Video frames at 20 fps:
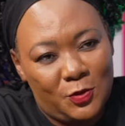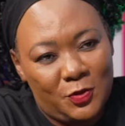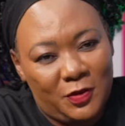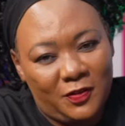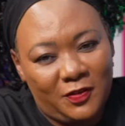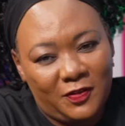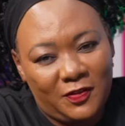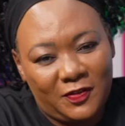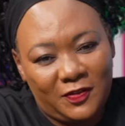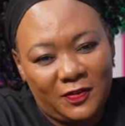
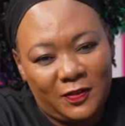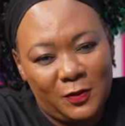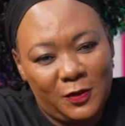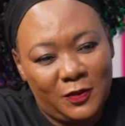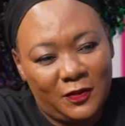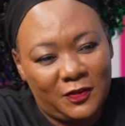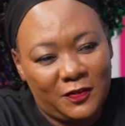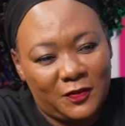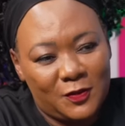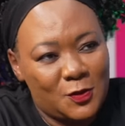we've
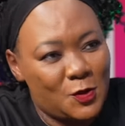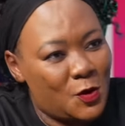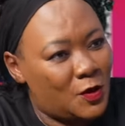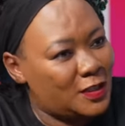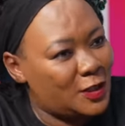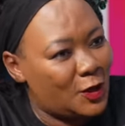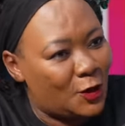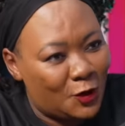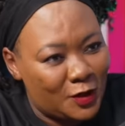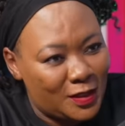we've talked
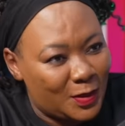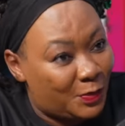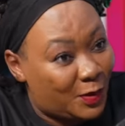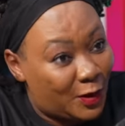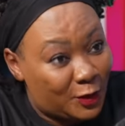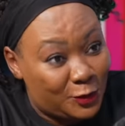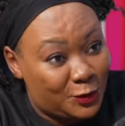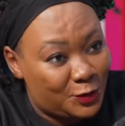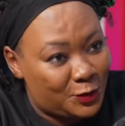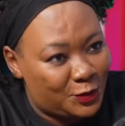a lot
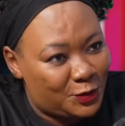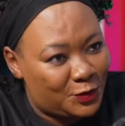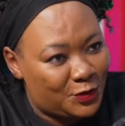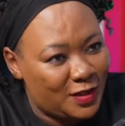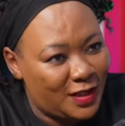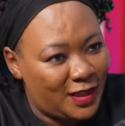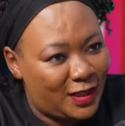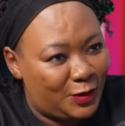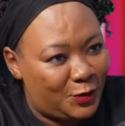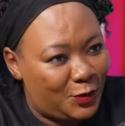about you
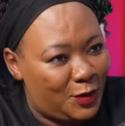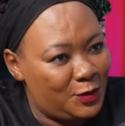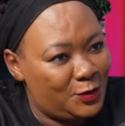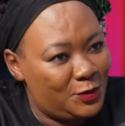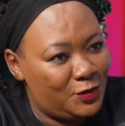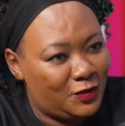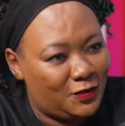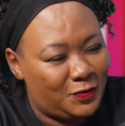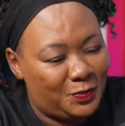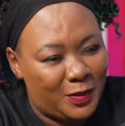and what yes.
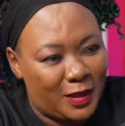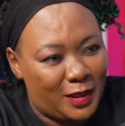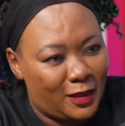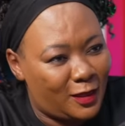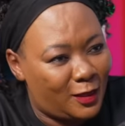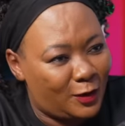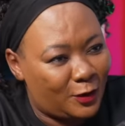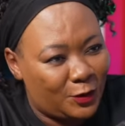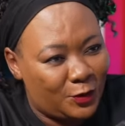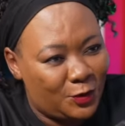you've been
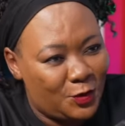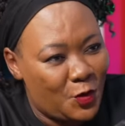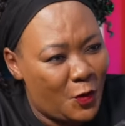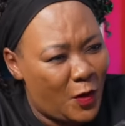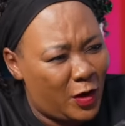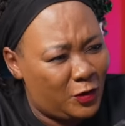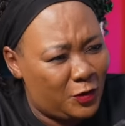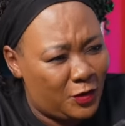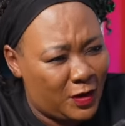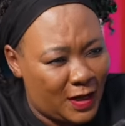through, where
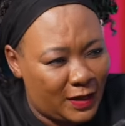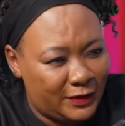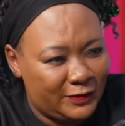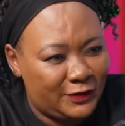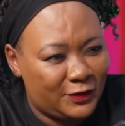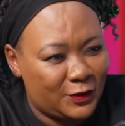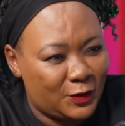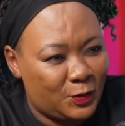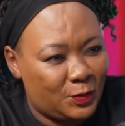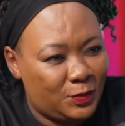you come
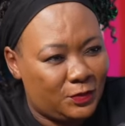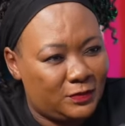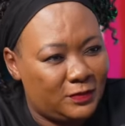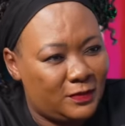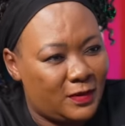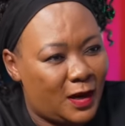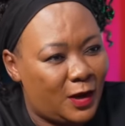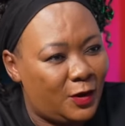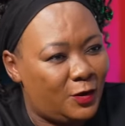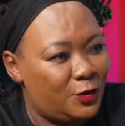from,
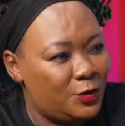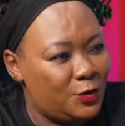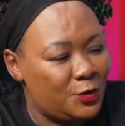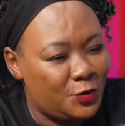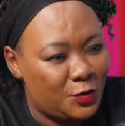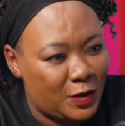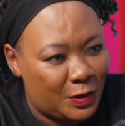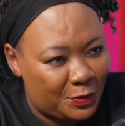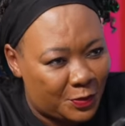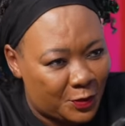how you
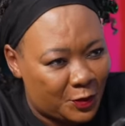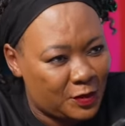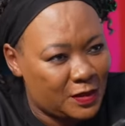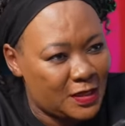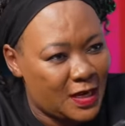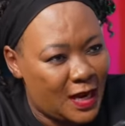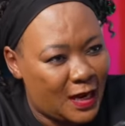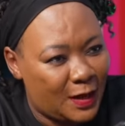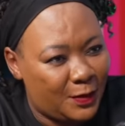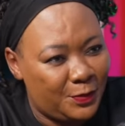were brought
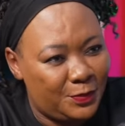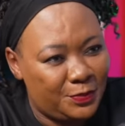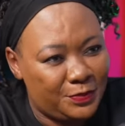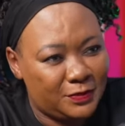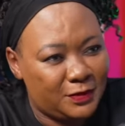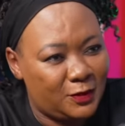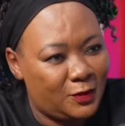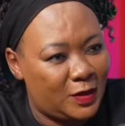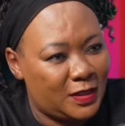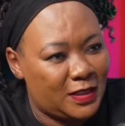up,
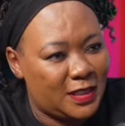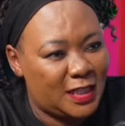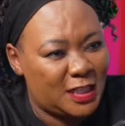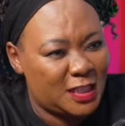what are the